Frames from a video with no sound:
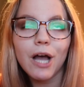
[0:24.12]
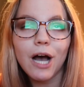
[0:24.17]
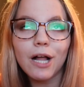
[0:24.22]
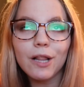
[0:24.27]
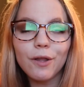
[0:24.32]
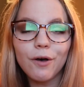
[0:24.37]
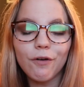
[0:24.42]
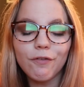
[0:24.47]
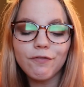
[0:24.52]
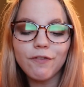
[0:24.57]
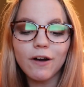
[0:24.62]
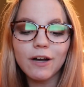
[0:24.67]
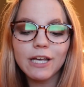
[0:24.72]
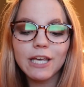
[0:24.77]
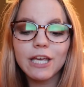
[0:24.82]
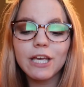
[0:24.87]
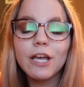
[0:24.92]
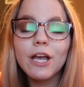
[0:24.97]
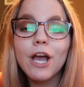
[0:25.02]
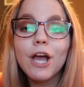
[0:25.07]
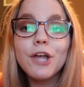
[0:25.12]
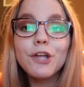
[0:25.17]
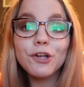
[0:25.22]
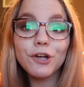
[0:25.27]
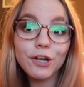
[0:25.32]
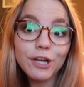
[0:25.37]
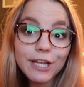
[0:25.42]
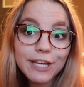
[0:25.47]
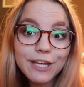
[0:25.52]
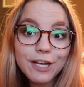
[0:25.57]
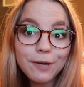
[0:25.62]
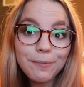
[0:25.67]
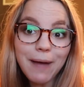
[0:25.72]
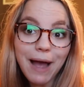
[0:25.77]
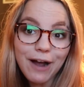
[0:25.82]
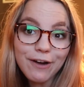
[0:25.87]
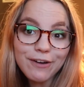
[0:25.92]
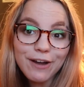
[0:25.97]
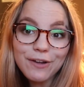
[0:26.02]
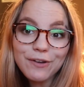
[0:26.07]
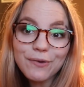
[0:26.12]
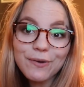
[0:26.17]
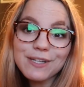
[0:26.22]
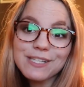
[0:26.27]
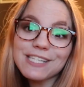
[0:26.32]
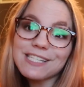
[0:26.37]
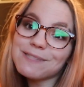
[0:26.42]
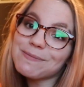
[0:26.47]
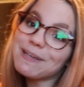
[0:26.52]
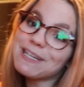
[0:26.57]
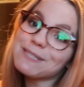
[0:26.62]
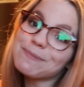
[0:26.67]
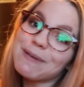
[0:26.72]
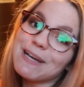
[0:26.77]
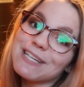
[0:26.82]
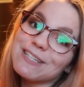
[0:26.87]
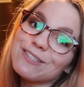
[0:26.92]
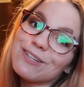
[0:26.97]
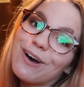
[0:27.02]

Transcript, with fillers: a little funky. You're gonna hear background noises because my